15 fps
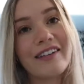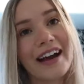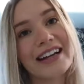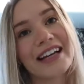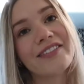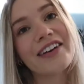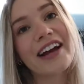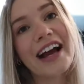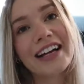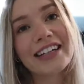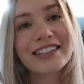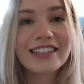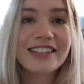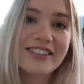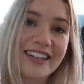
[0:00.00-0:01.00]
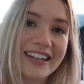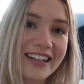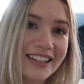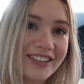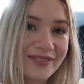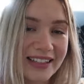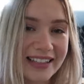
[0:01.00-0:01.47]
I never actually drink
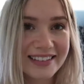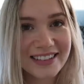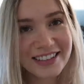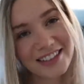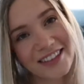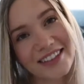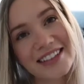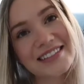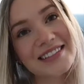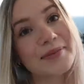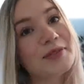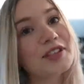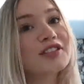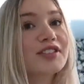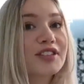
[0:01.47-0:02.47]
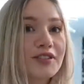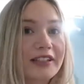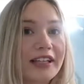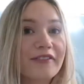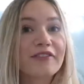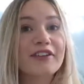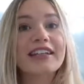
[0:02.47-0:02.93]
out of mason jars. I'm just doing
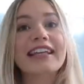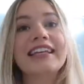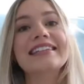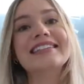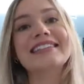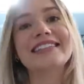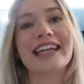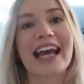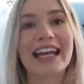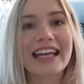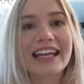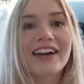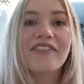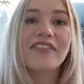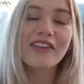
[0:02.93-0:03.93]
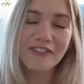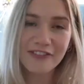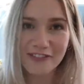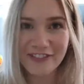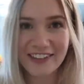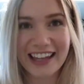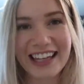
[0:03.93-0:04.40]
it for the aesthetic of the
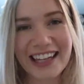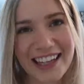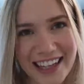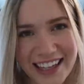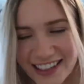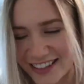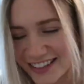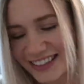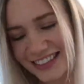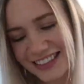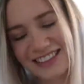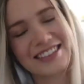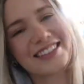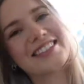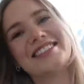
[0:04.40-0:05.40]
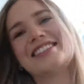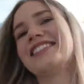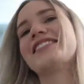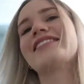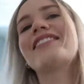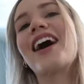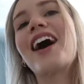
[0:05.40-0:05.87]
video.
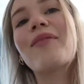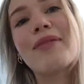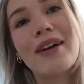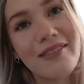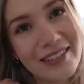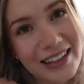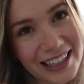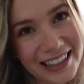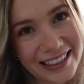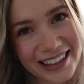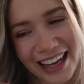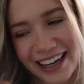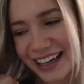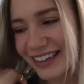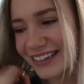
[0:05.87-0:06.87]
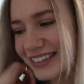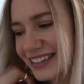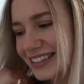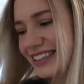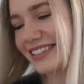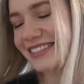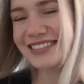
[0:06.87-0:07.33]
I'll probably cut that out.
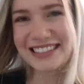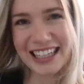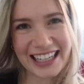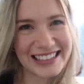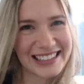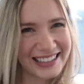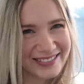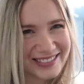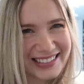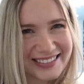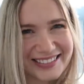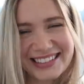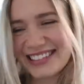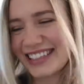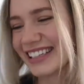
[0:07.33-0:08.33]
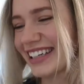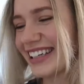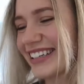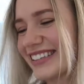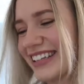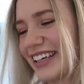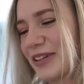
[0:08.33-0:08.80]
Oh guys, I'm so
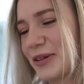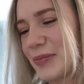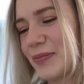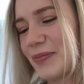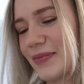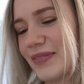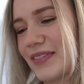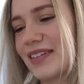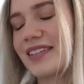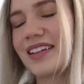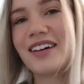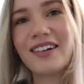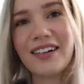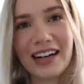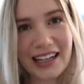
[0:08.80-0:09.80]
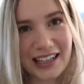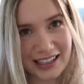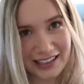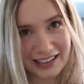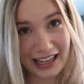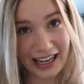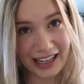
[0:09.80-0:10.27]
excited. Okay, so
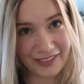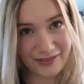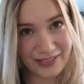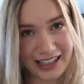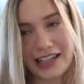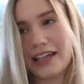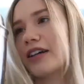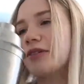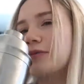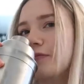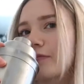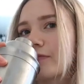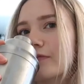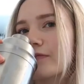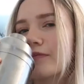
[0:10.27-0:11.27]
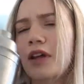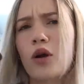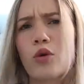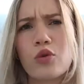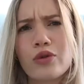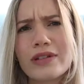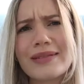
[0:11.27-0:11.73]
I have my,
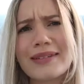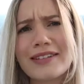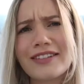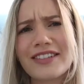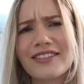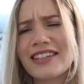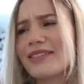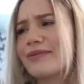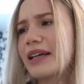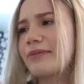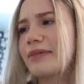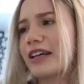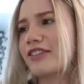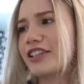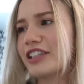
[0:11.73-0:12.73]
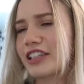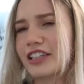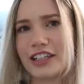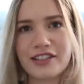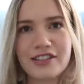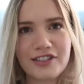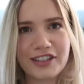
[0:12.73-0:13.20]
ooh, it smells so good. My brown
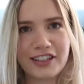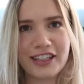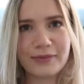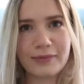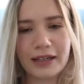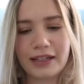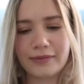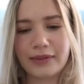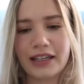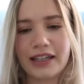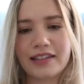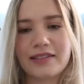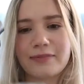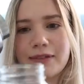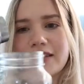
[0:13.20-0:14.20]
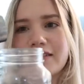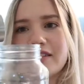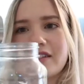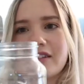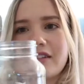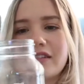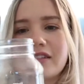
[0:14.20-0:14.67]
sugar syrup and my
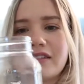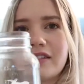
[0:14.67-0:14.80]
espresso.